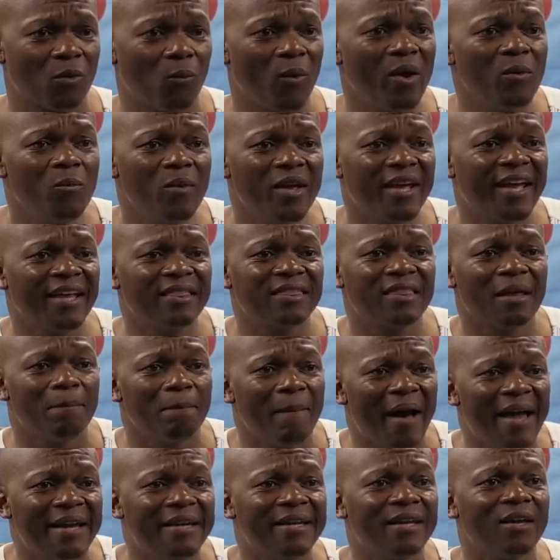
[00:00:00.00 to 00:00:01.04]
When we get the
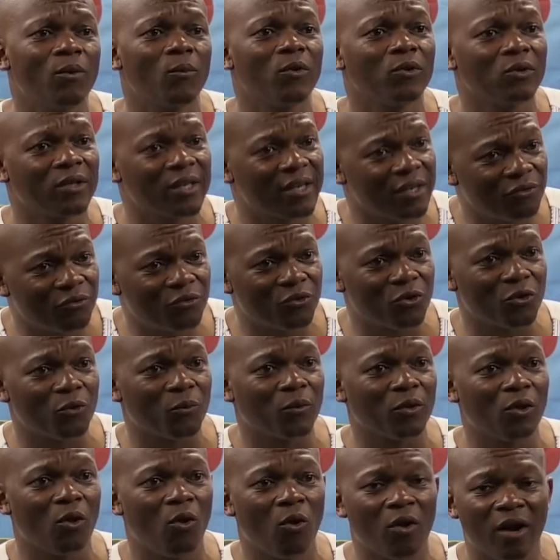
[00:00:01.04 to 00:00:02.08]
money, we'll give you,
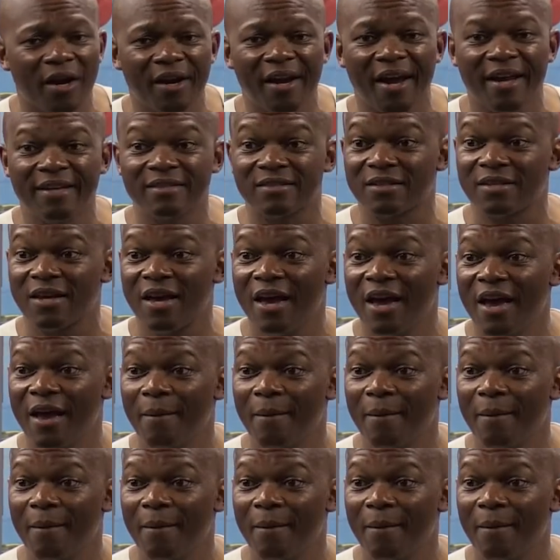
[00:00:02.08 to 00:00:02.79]
we'll organize it.